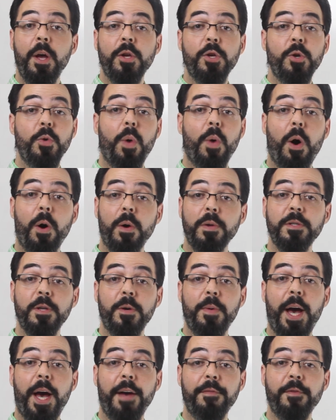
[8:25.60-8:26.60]
You
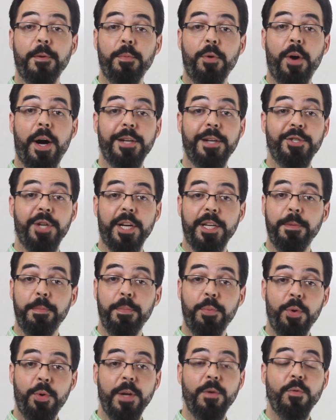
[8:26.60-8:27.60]
also have your project
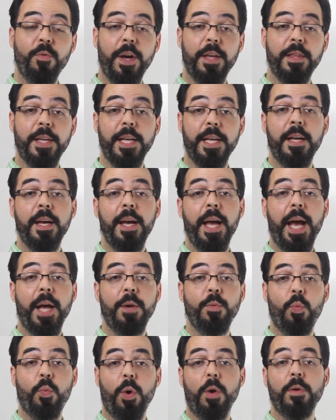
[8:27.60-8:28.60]
print-ready
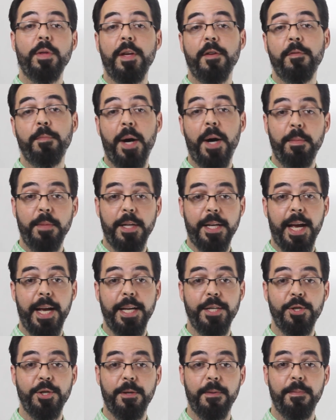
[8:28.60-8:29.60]
and worthy of
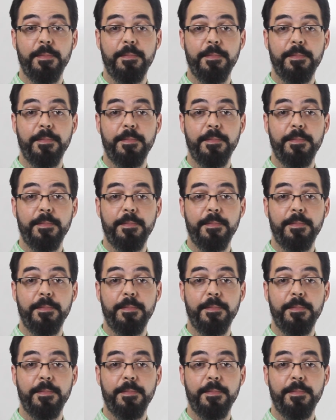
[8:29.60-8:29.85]
publication.